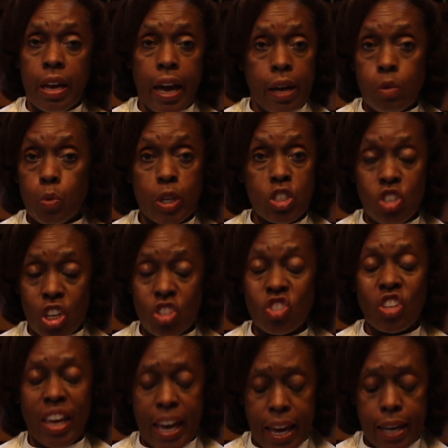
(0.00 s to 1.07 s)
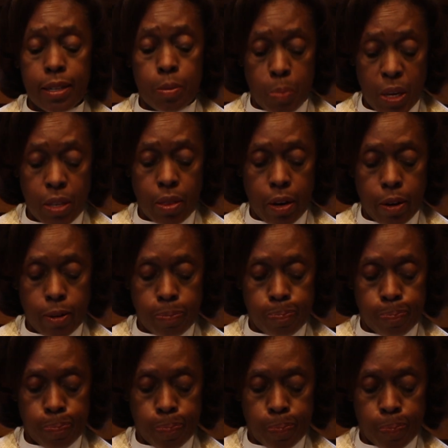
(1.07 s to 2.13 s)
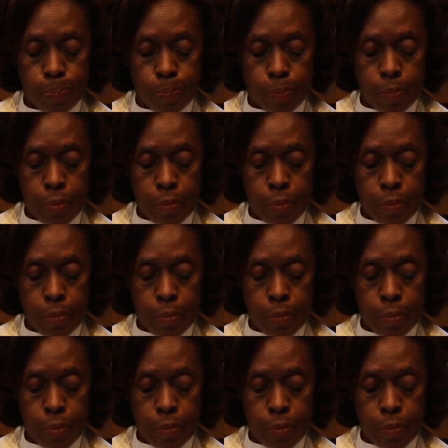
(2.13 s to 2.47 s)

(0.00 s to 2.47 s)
and we just can't be there.